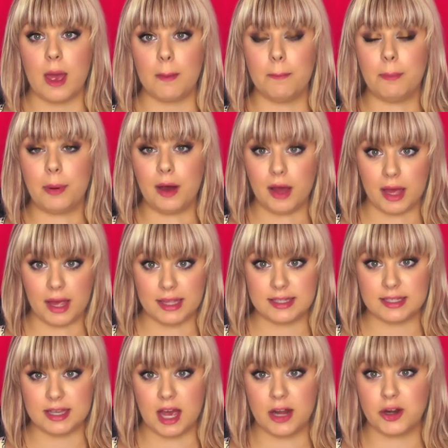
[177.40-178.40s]

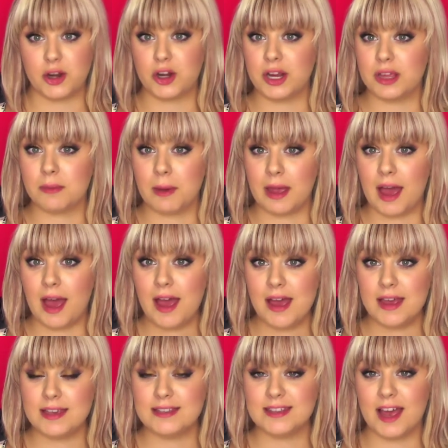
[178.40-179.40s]
but underneath my
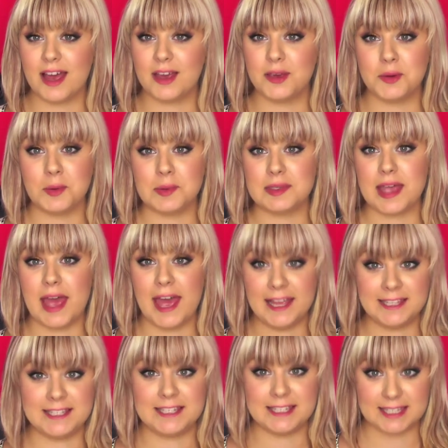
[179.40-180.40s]
eyes I use
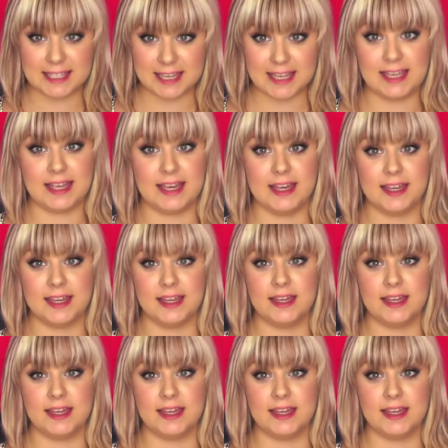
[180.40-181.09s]
NC20